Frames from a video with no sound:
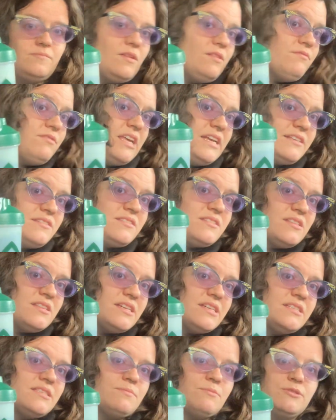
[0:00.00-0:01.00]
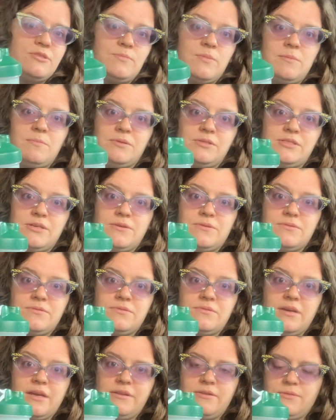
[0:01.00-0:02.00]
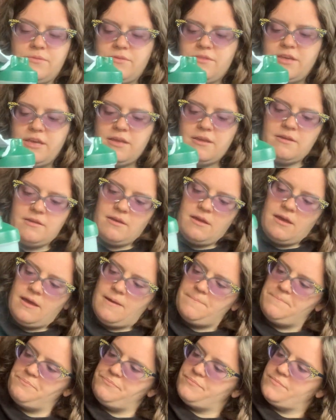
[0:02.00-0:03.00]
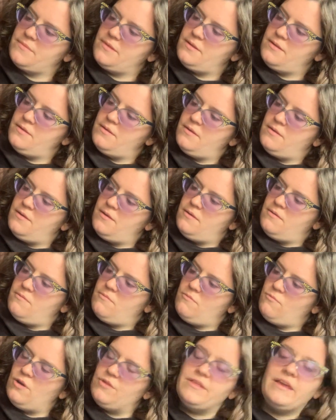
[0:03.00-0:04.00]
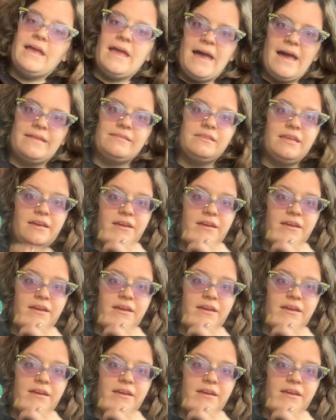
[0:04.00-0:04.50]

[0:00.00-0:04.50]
things to this. Most people don't, I don't think. Well, they add like